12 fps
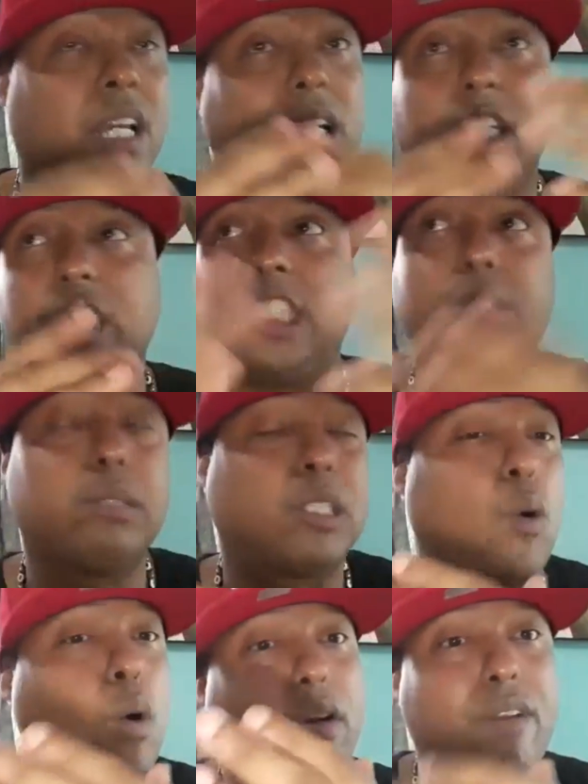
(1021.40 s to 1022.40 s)
Because she was
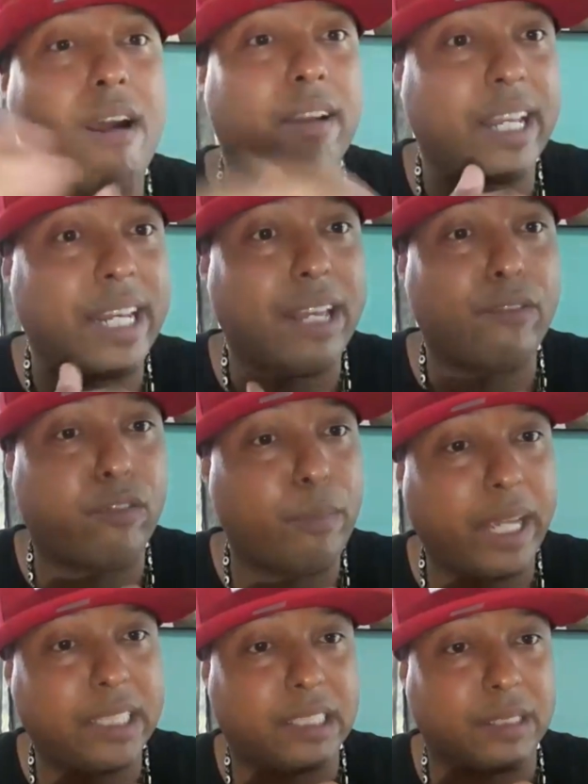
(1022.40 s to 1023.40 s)
going around getting the
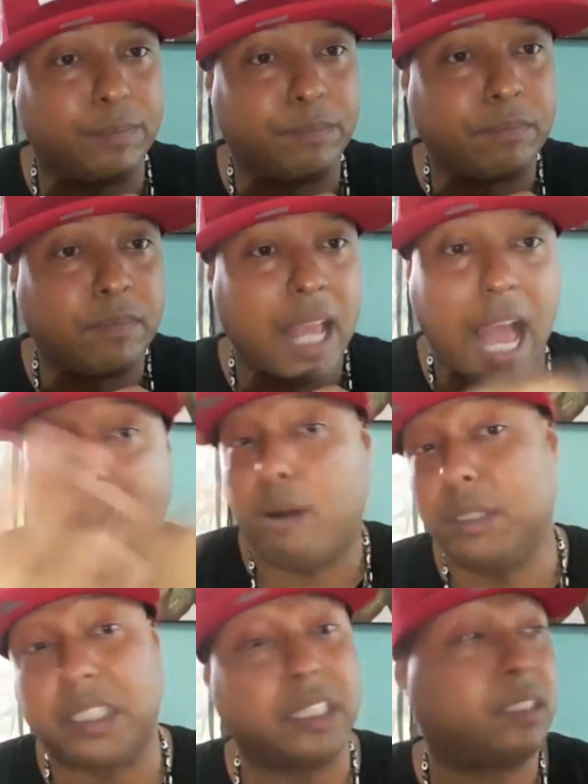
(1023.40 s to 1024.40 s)
information. I
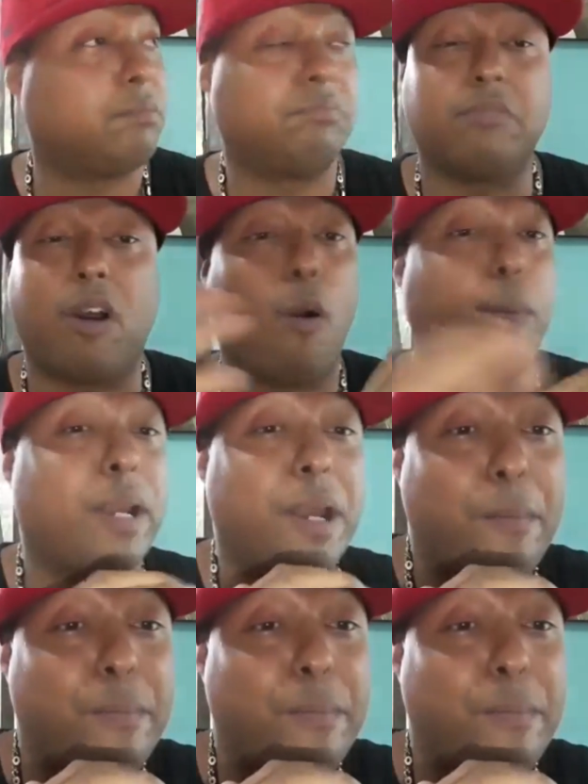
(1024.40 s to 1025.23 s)
was just opening a